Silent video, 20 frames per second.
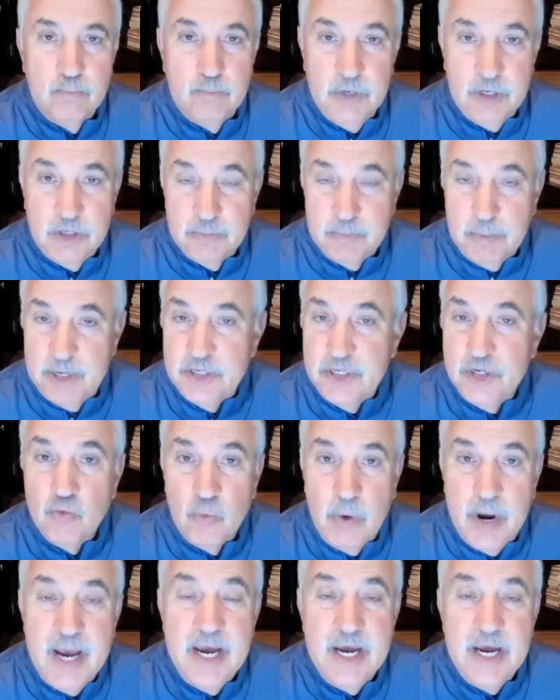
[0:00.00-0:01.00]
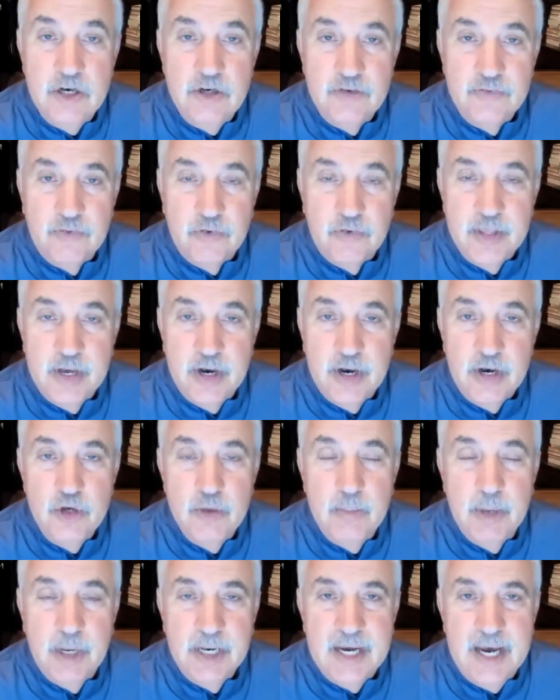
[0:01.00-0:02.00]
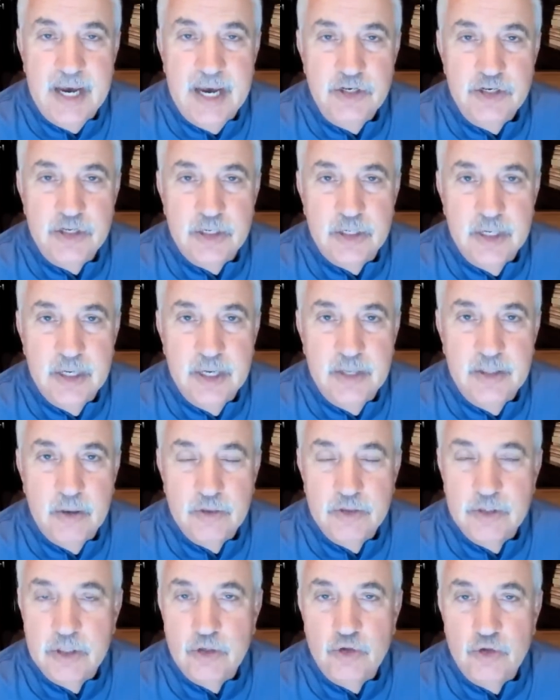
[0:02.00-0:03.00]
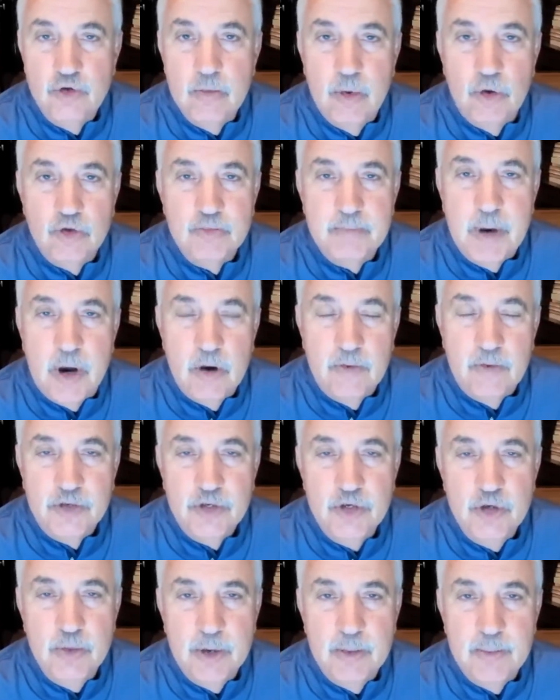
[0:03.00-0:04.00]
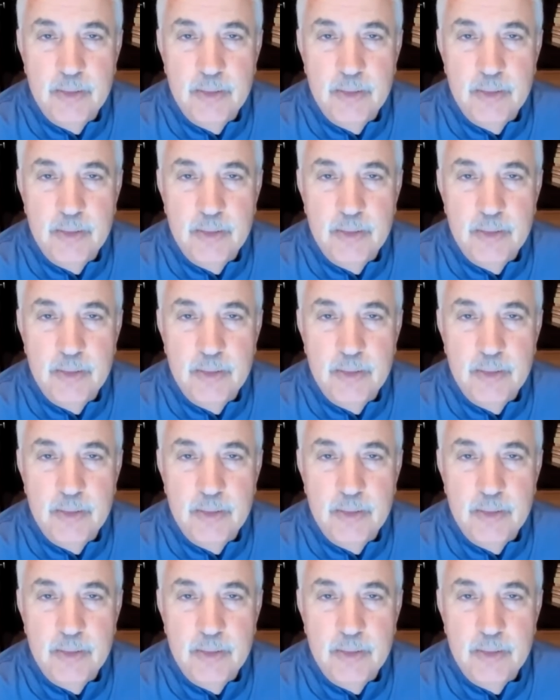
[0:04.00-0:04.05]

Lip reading: expressing rage for their humiliation. And those are the two most powerful human